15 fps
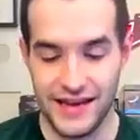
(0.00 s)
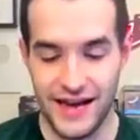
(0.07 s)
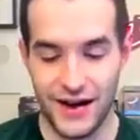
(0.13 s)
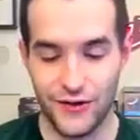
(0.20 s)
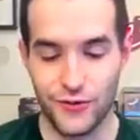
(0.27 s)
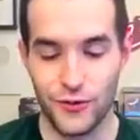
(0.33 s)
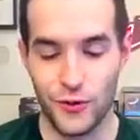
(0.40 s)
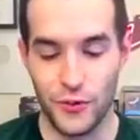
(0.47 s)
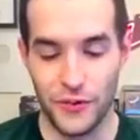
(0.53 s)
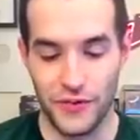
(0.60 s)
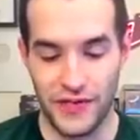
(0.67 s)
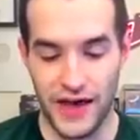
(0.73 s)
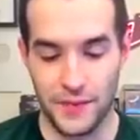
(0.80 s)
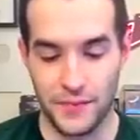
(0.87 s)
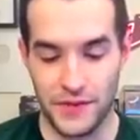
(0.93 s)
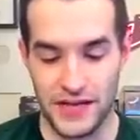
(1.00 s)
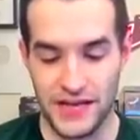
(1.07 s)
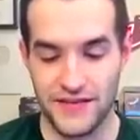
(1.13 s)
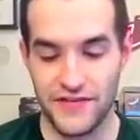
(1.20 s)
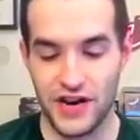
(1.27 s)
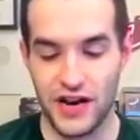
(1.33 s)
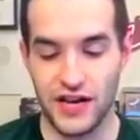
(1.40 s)
How cool would that be?
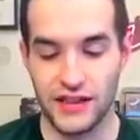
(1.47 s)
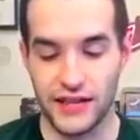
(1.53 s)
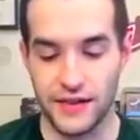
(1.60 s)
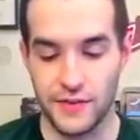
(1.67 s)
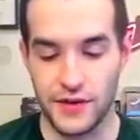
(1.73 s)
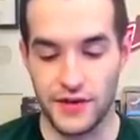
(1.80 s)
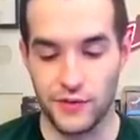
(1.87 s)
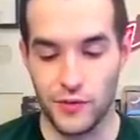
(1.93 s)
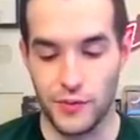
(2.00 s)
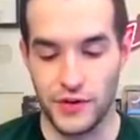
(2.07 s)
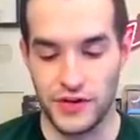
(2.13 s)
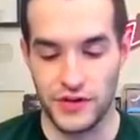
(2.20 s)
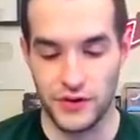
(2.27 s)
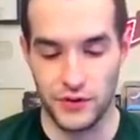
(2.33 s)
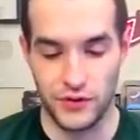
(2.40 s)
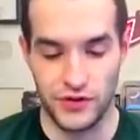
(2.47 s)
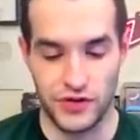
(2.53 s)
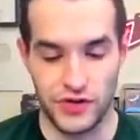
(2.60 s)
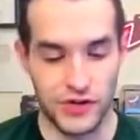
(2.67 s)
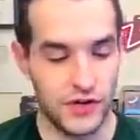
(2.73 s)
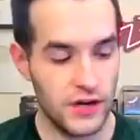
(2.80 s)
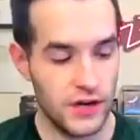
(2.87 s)
Even unlimited would be huge.